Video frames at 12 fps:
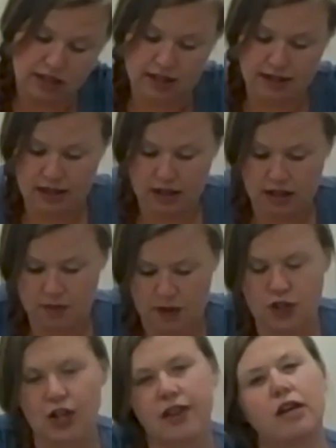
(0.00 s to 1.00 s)
Uh, I'm going
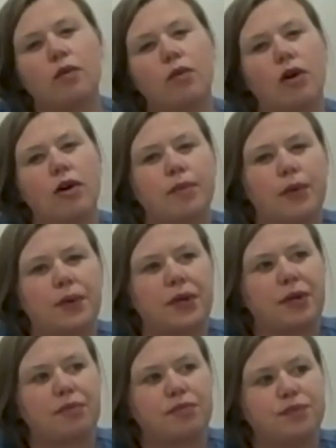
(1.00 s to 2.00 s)
to try to think of one
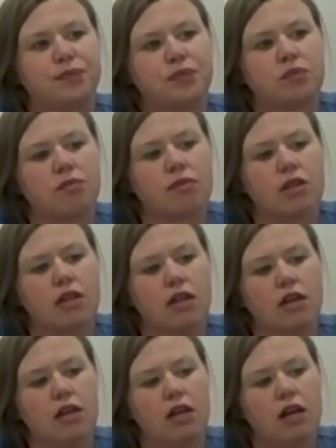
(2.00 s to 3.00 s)
more.
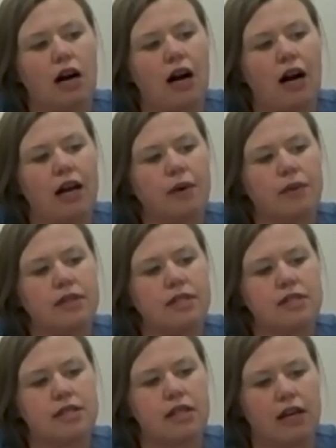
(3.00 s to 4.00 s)
I would
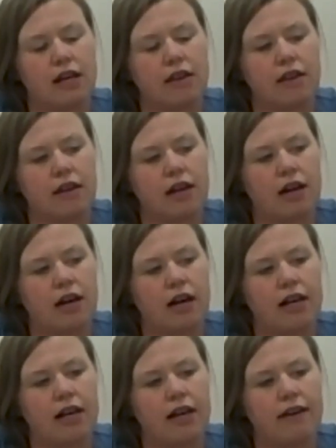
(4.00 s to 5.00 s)
say that I
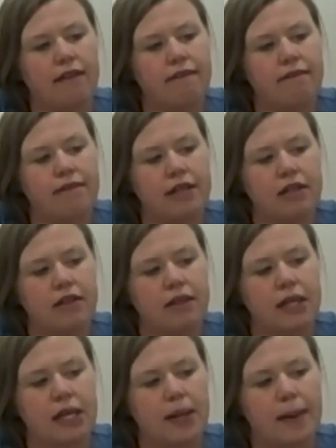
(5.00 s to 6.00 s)
am
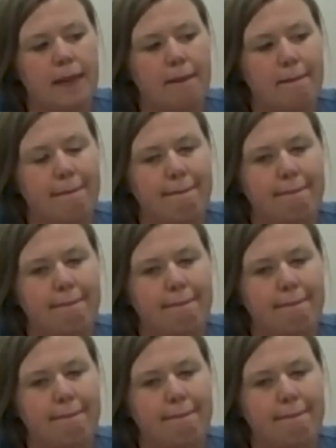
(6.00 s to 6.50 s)
very